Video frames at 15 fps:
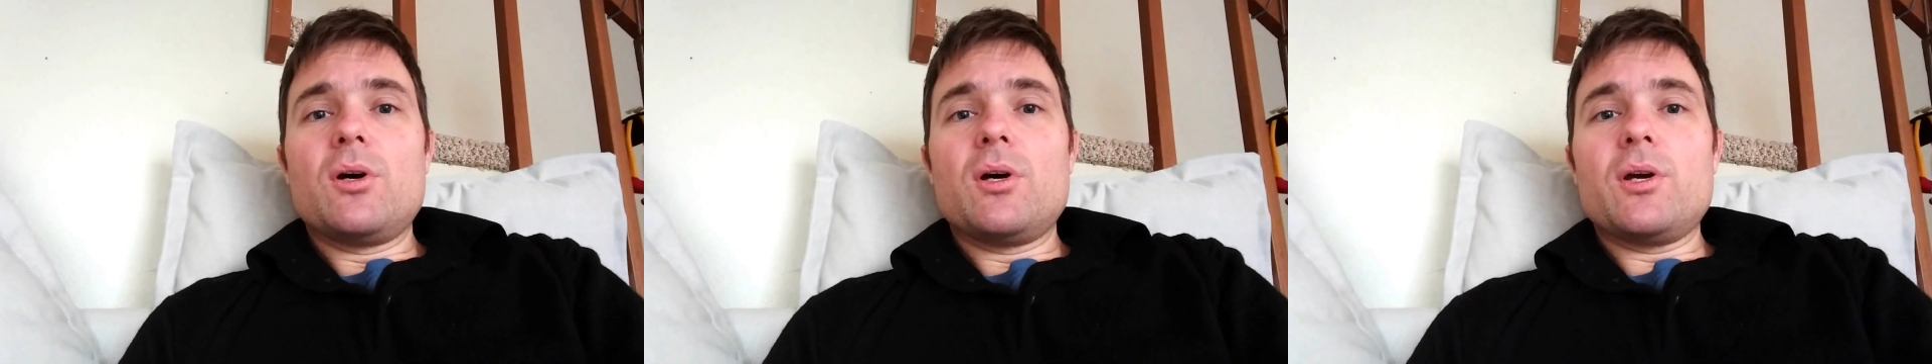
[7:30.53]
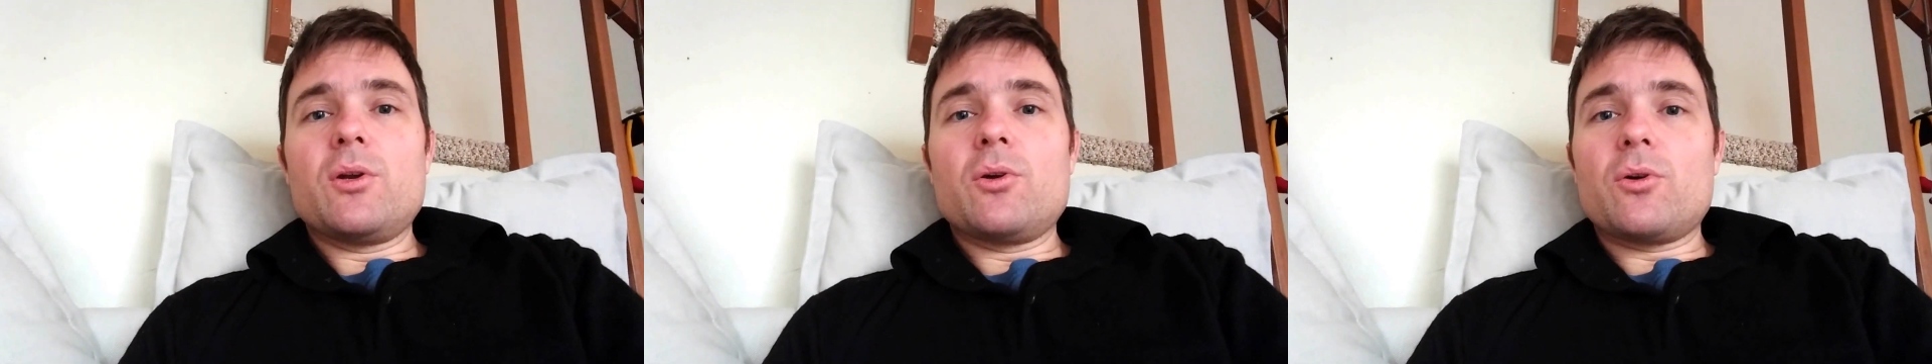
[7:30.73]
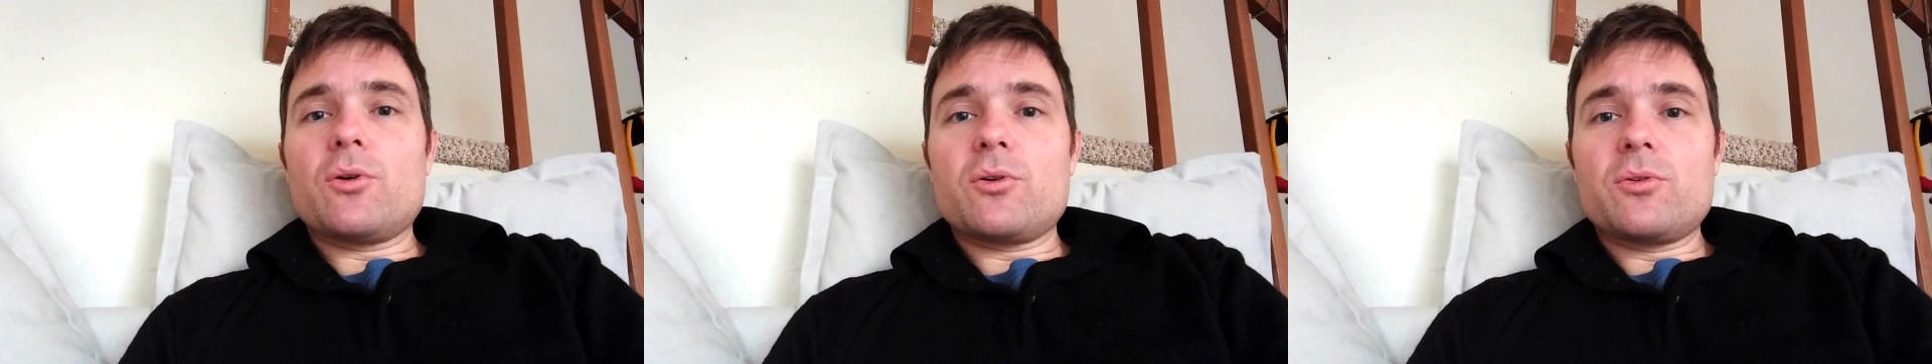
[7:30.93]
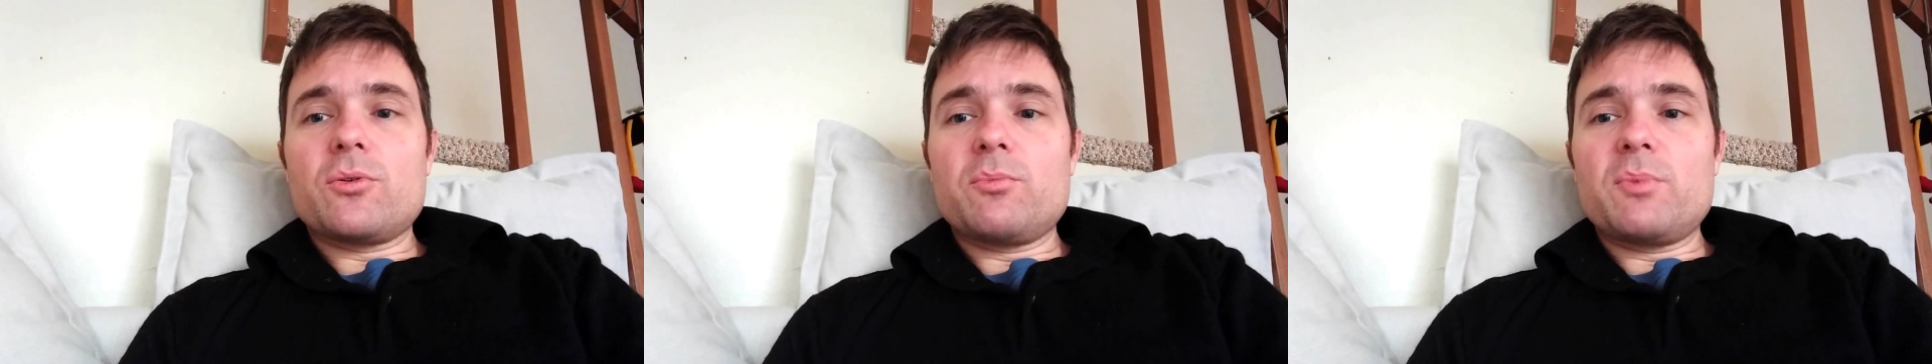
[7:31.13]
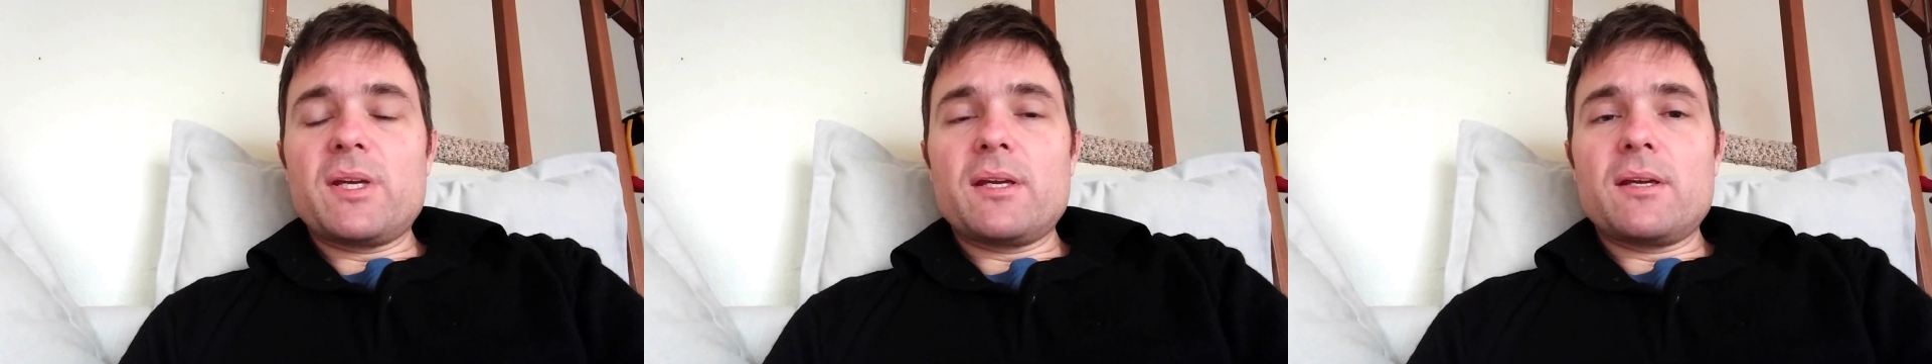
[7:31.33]
in order to
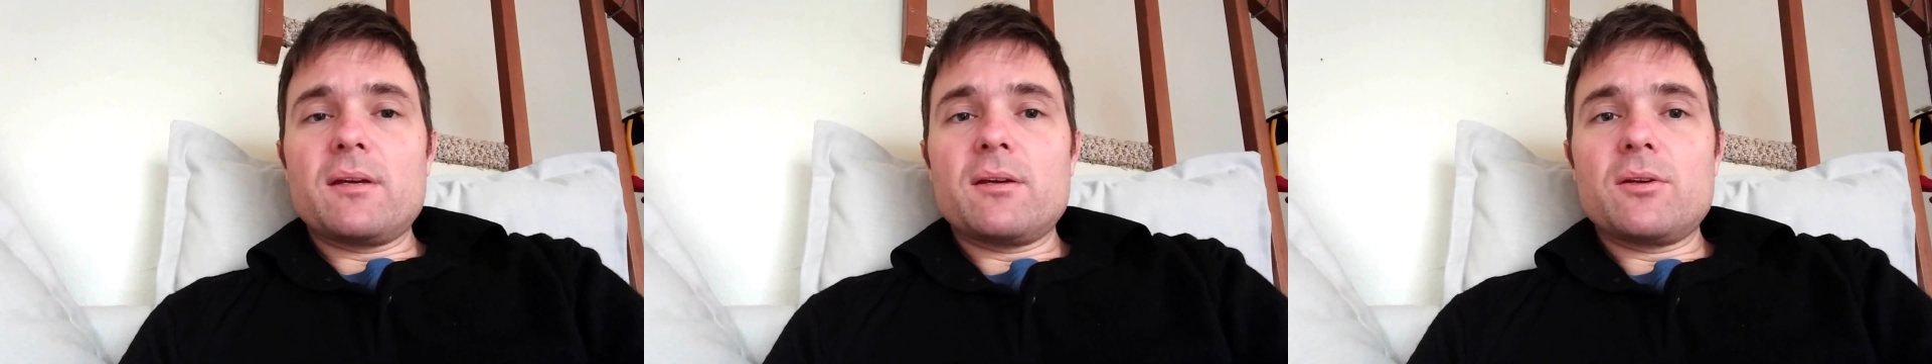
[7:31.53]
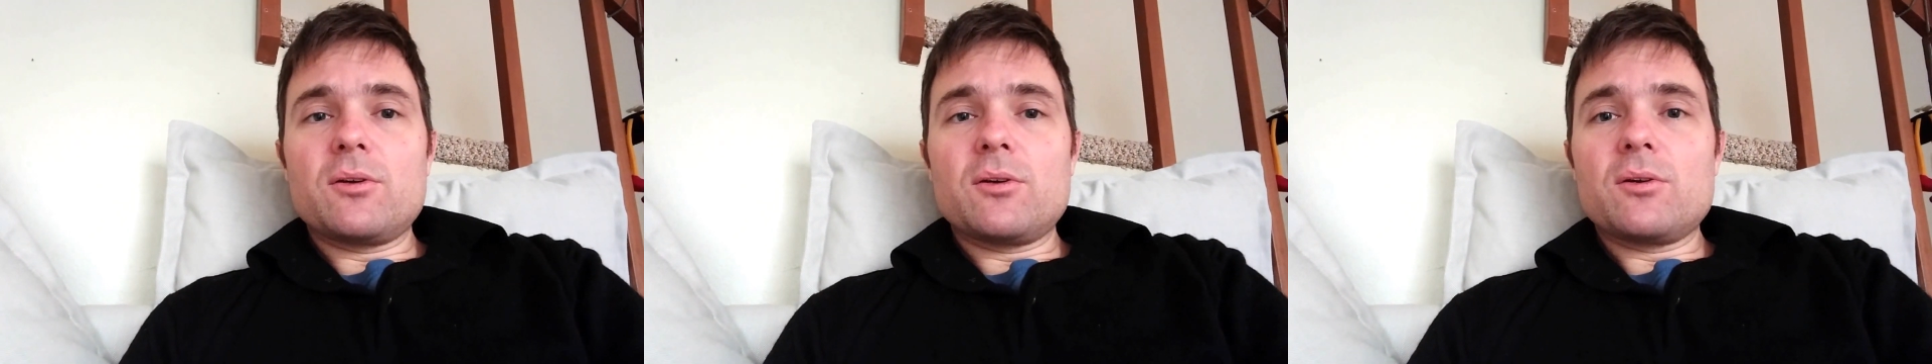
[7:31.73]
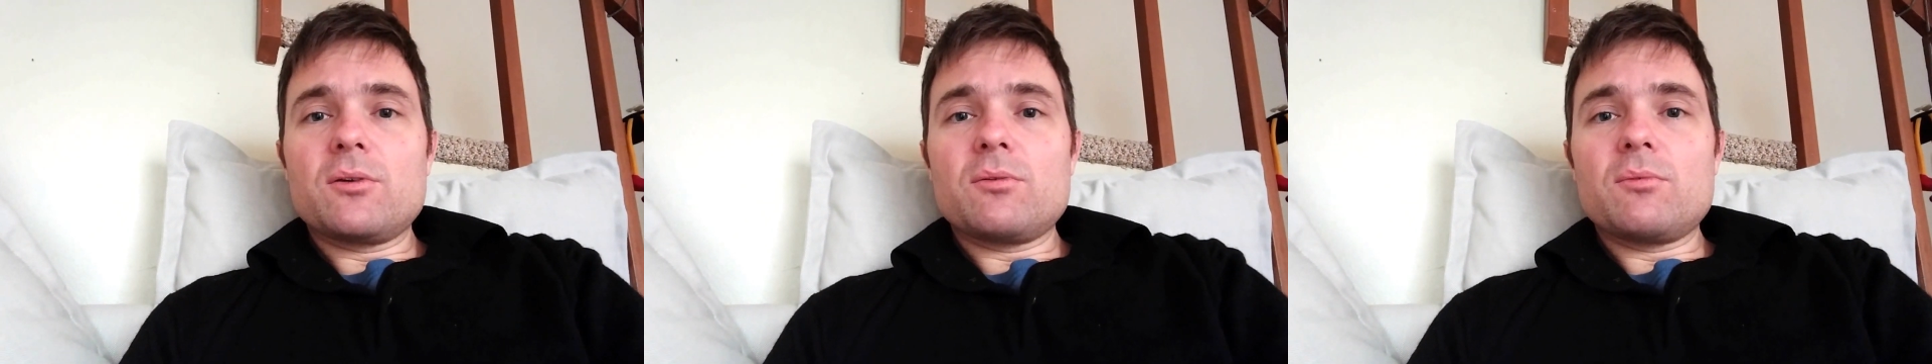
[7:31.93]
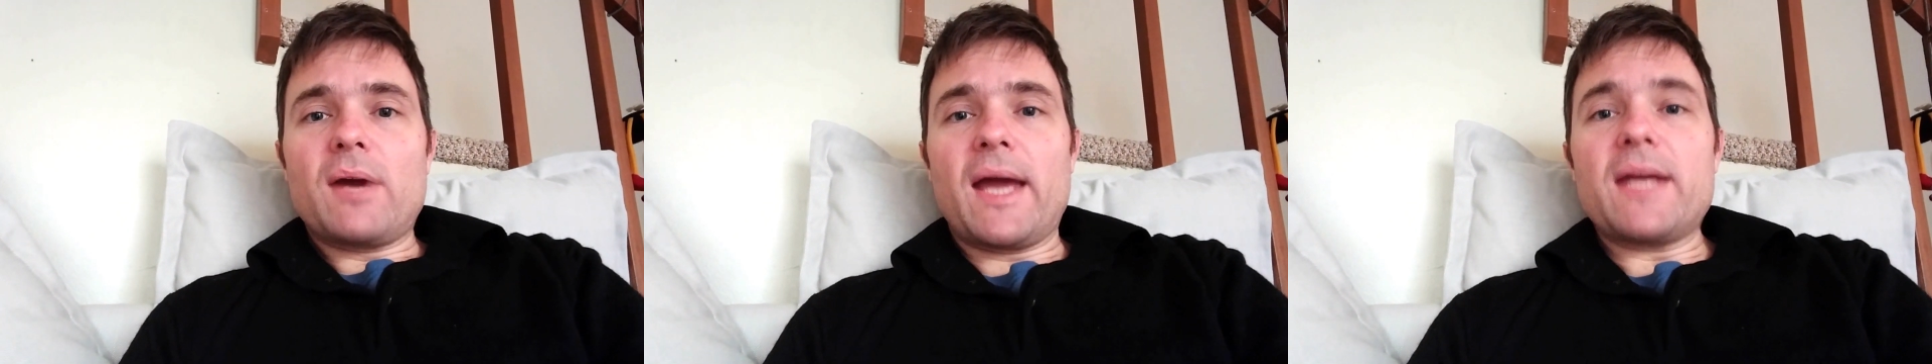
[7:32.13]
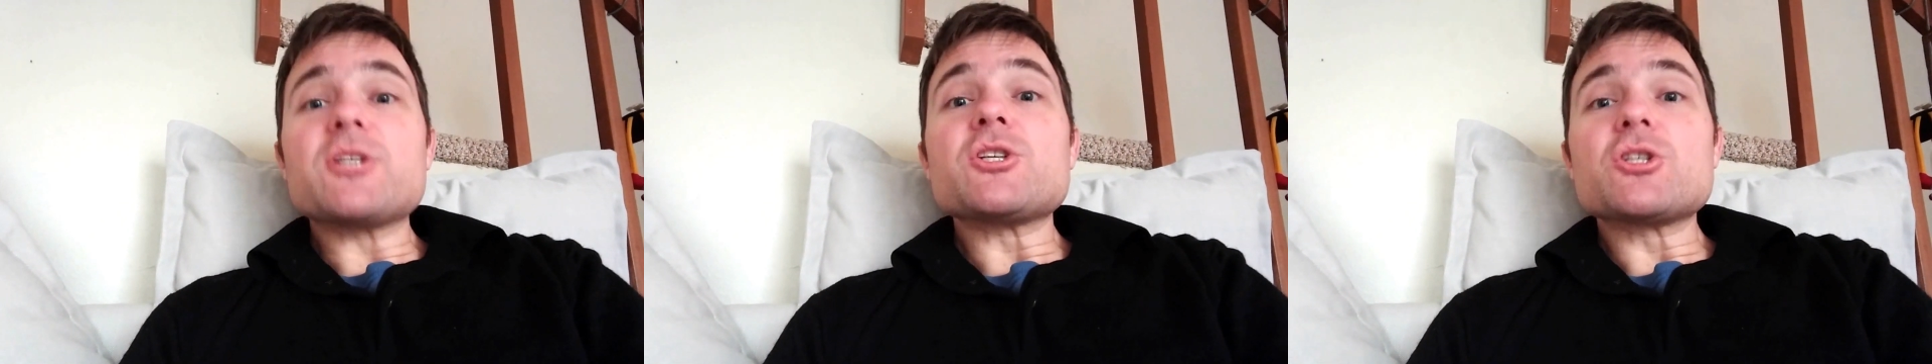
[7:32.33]
be
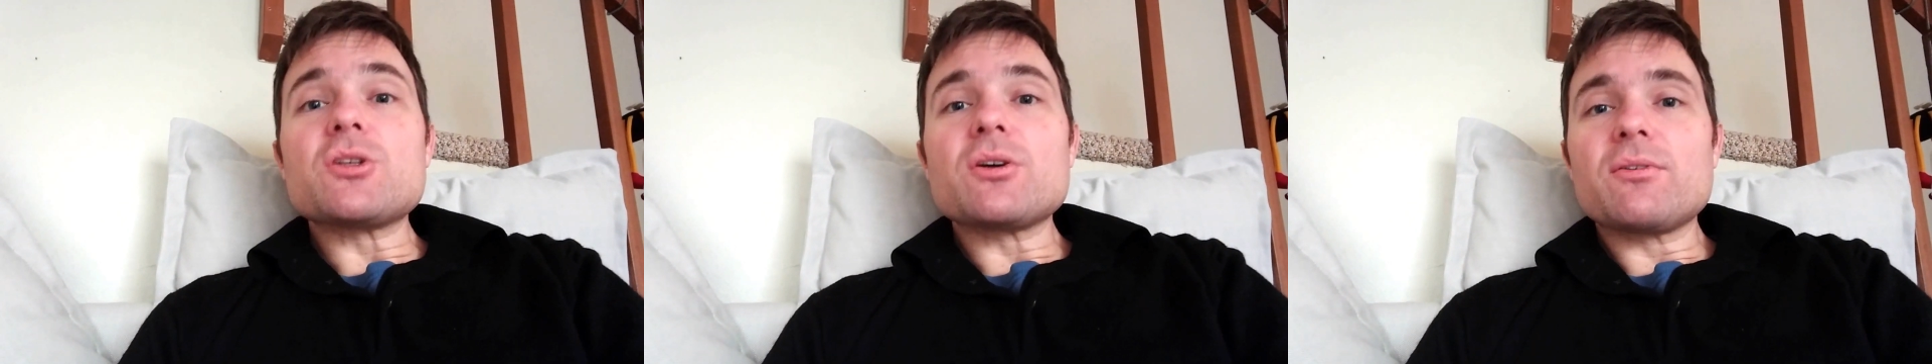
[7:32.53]
hedged